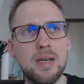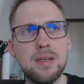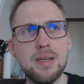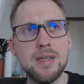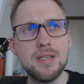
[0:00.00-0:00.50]

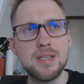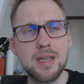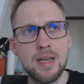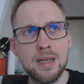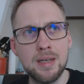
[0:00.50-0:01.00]
It
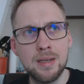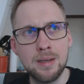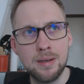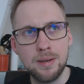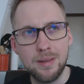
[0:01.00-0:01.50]
is
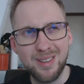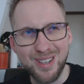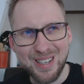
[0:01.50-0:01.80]
a the